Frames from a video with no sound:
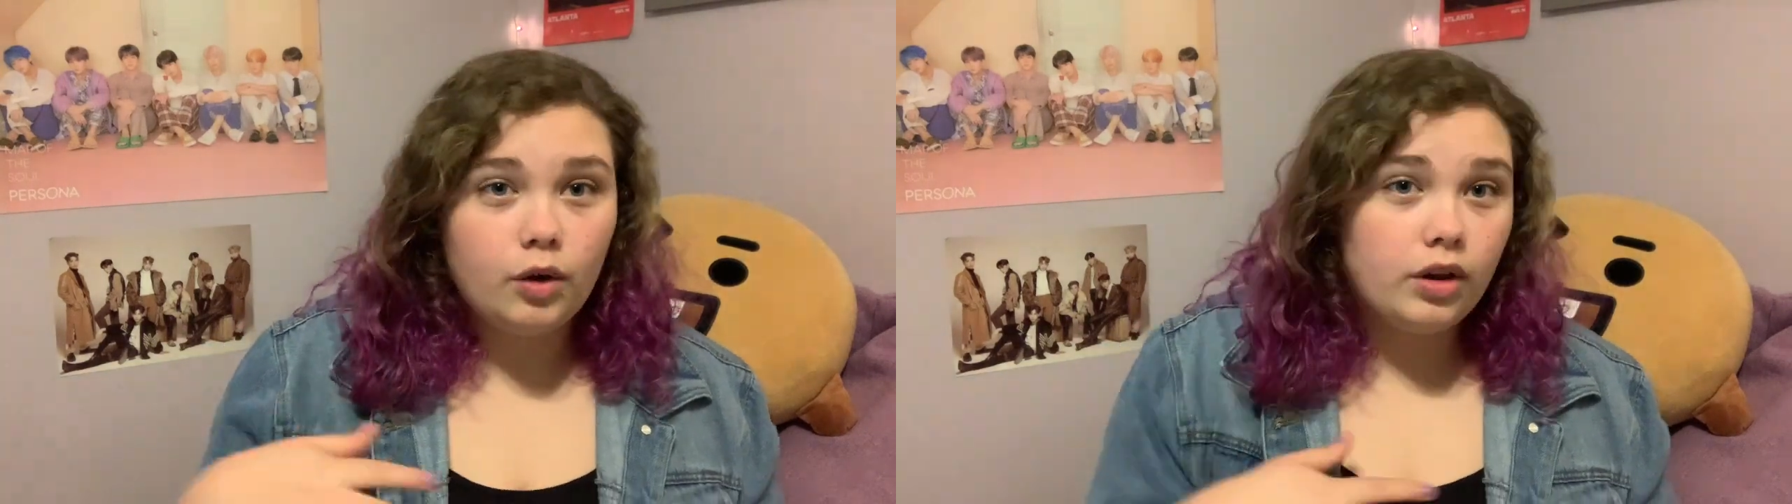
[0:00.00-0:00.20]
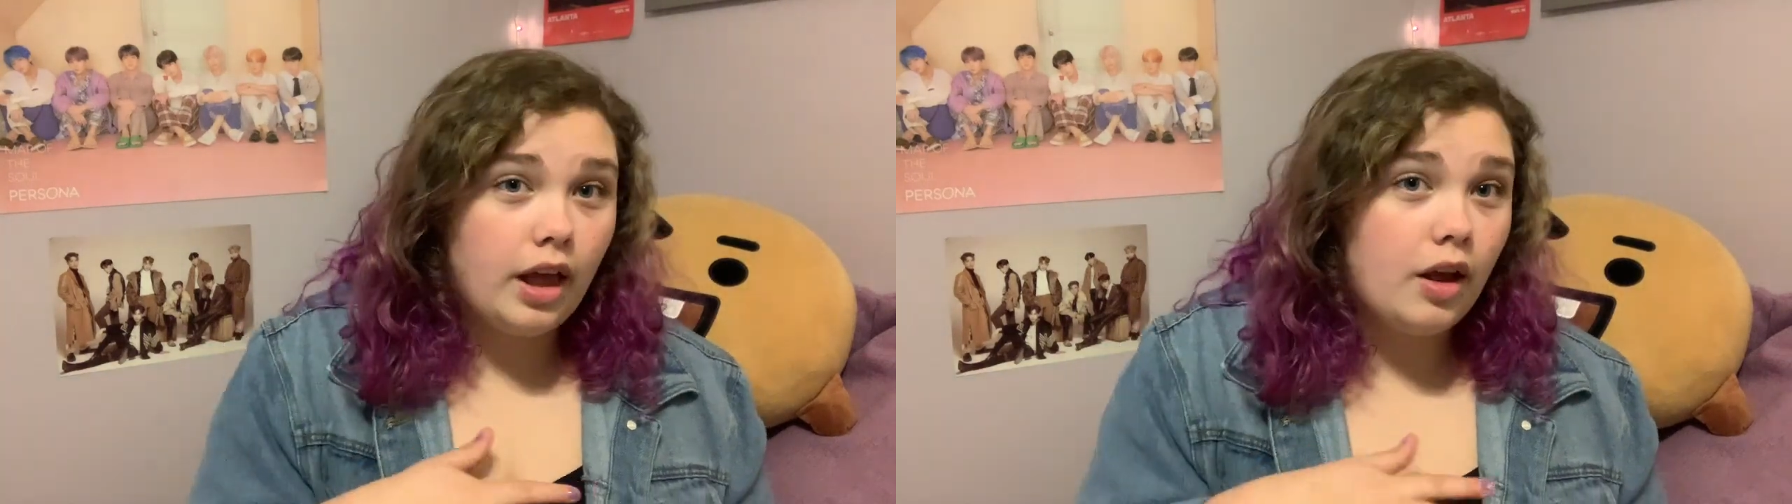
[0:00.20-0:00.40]

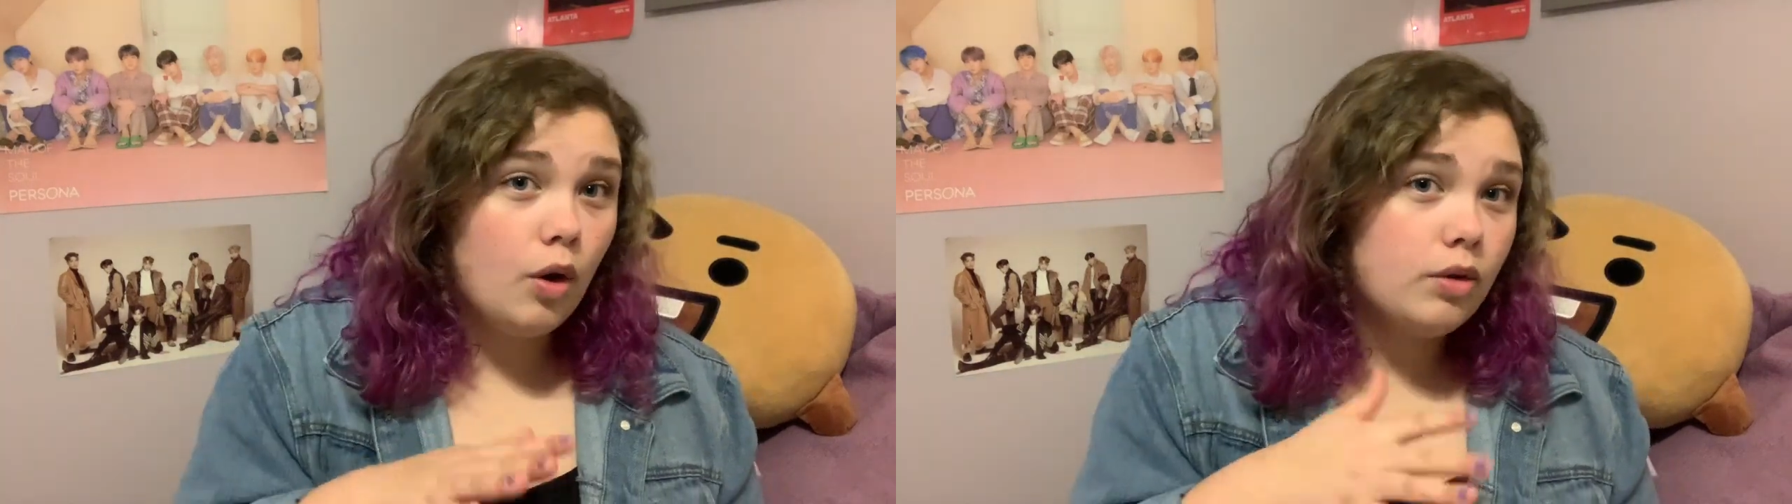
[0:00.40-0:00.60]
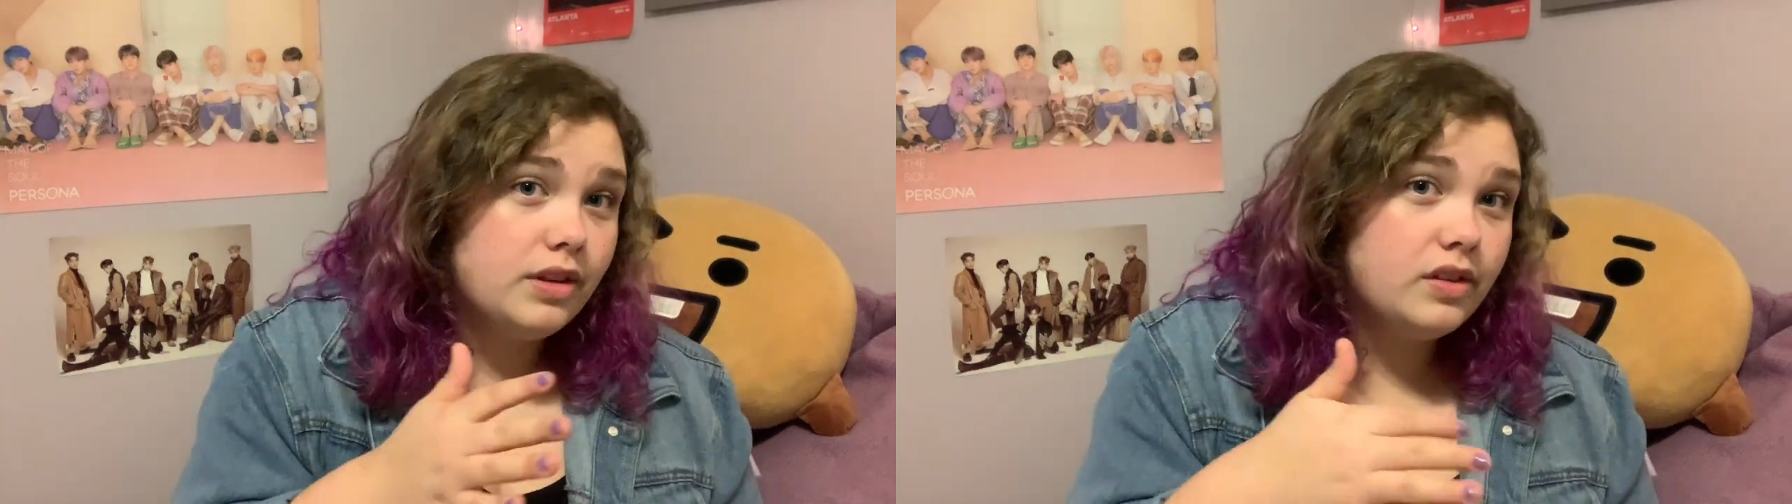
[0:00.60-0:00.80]
Or like,
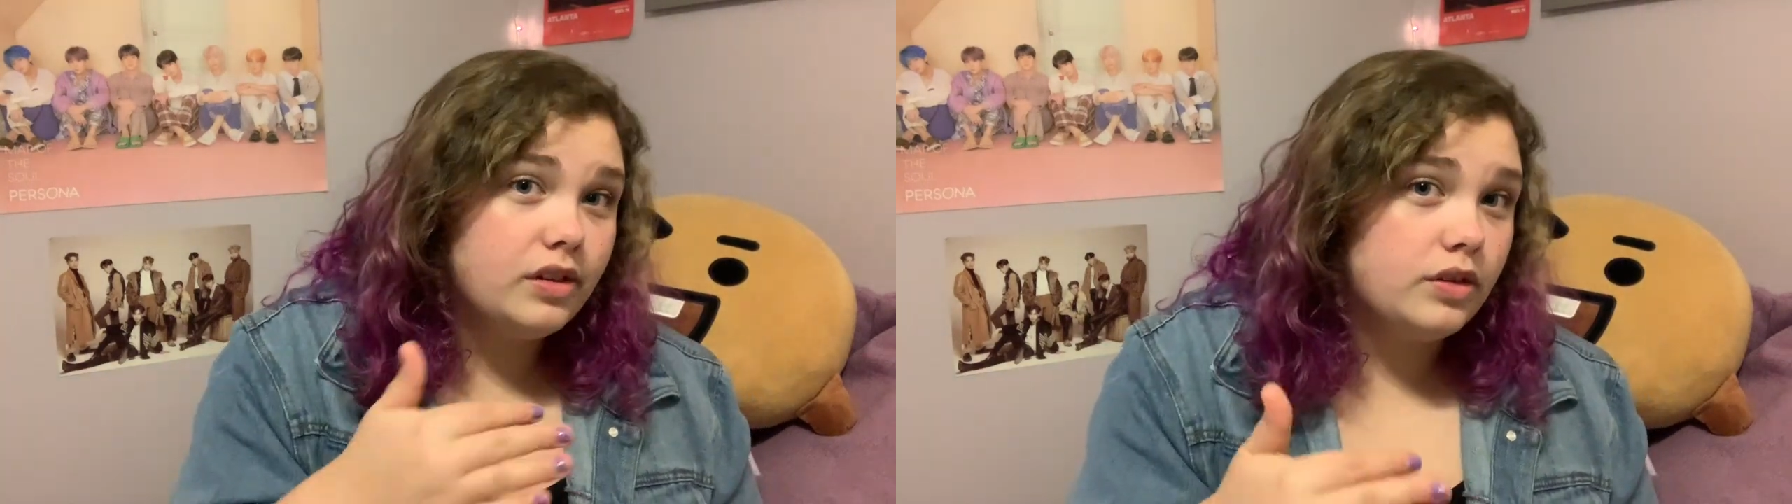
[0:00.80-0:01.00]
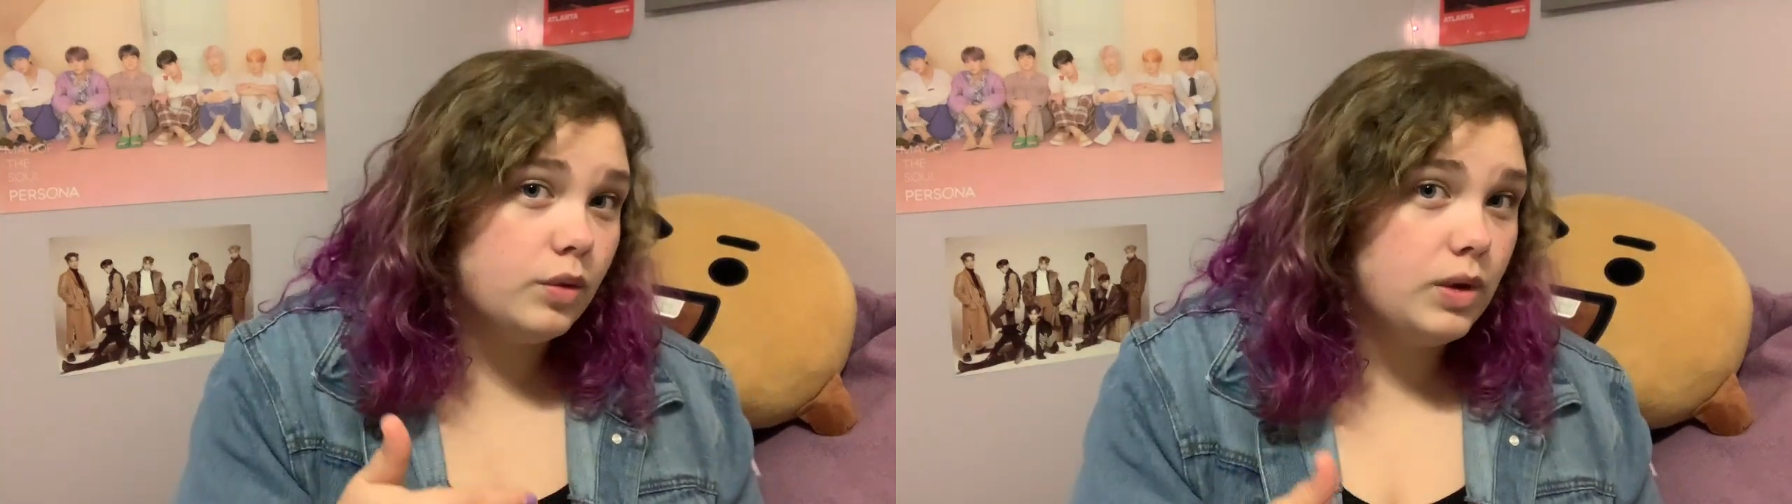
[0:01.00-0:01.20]
oh, this
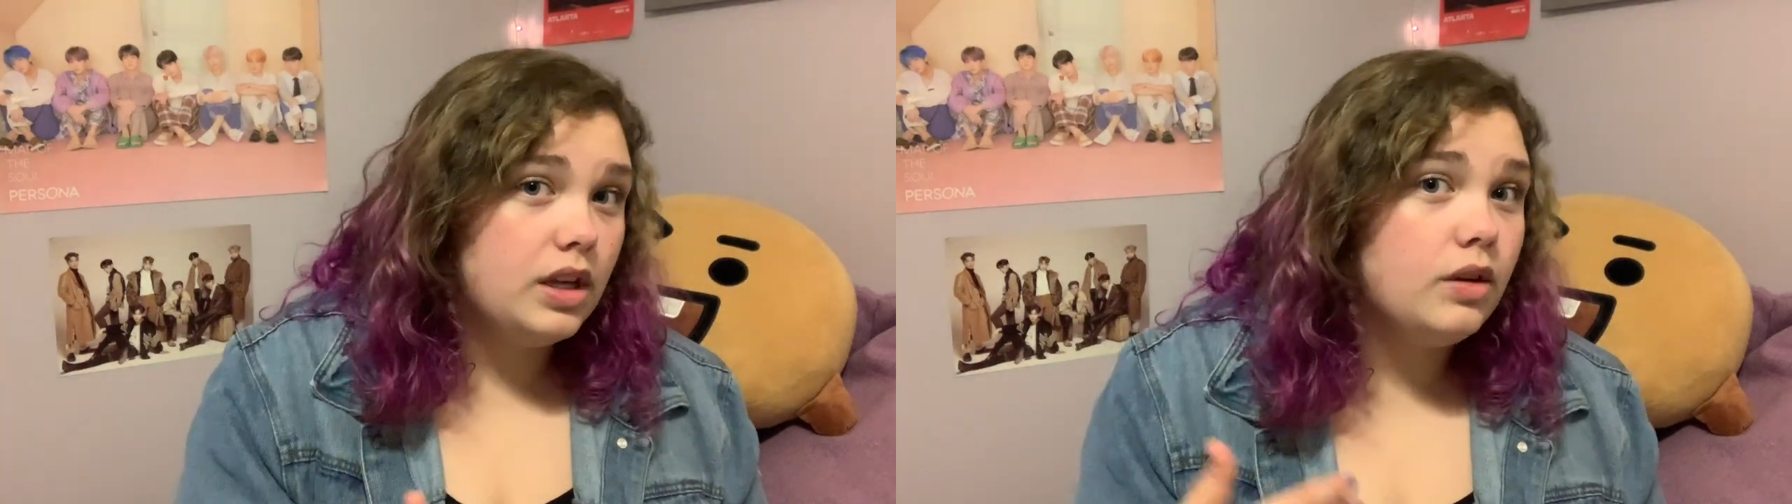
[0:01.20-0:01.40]
is sweet.